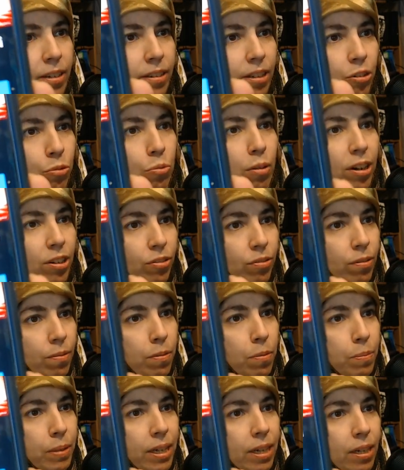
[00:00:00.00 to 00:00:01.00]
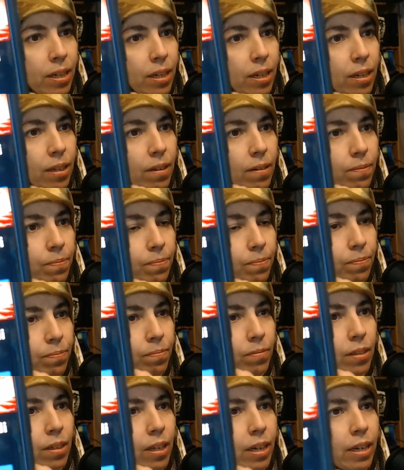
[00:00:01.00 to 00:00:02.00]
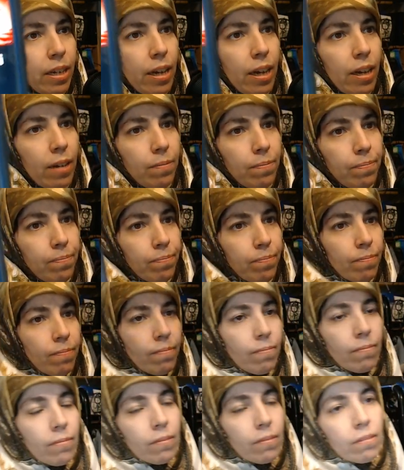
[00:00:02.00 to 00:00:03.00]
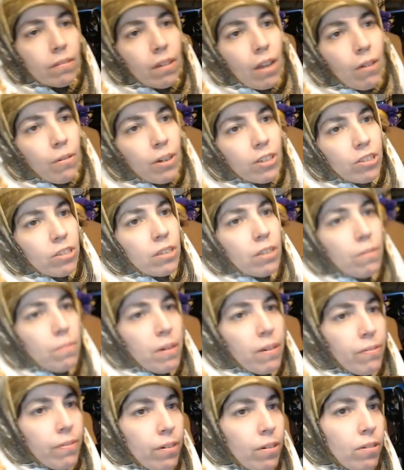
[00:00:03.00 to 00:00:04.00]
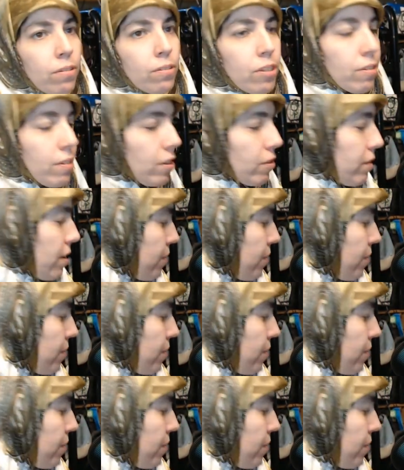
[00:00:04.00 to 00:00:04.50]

watch from the beginning. Yeah. I watched it on my phone, so I don't have to